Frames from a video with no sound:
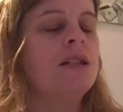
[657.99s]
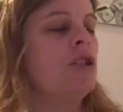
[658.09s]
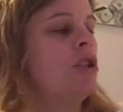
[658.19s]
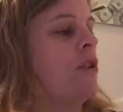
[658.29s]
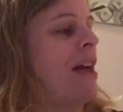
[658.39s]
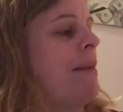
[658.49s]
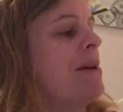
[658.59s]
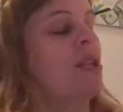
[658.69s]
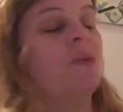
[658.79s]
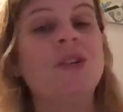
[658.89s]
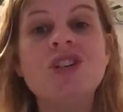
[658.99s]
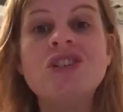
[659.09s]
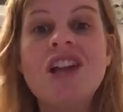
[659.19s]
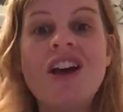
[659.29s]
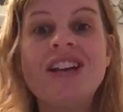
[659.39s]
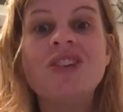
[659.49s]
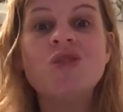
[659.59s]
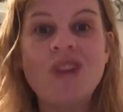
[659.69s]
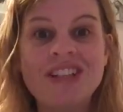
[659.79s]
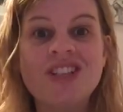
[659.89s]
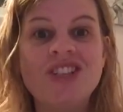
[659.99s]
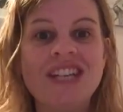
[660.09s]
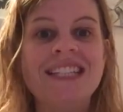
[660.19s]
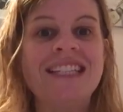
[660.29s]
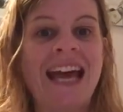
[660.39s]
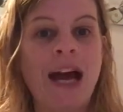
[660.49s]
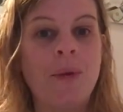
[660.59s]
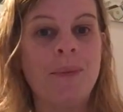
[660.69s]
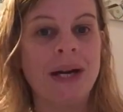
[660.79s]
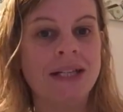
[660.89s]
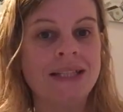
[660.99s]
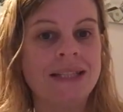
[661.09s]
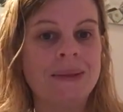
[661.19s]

So that means we're just learning strategies to help us.